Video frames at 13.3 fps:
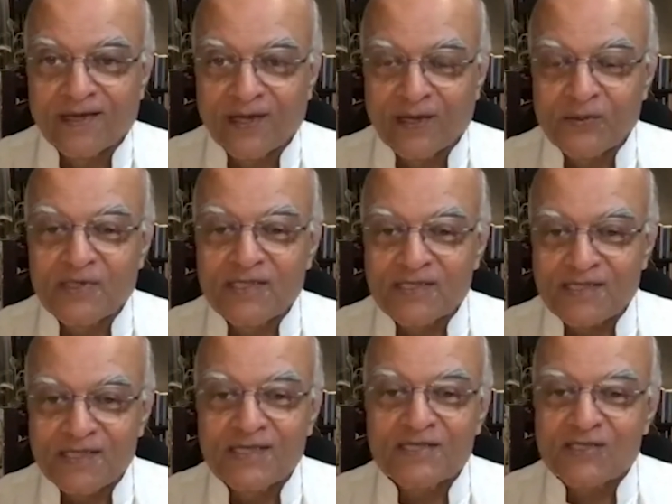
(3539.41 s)
I mean, it's
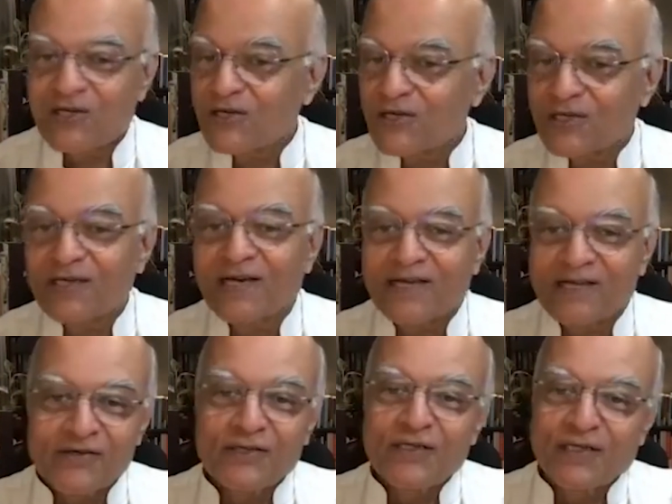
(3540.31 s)
a historical
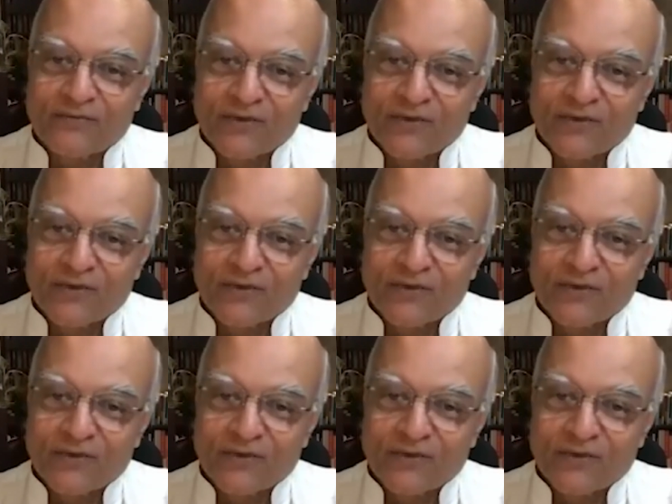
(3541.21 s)
irony,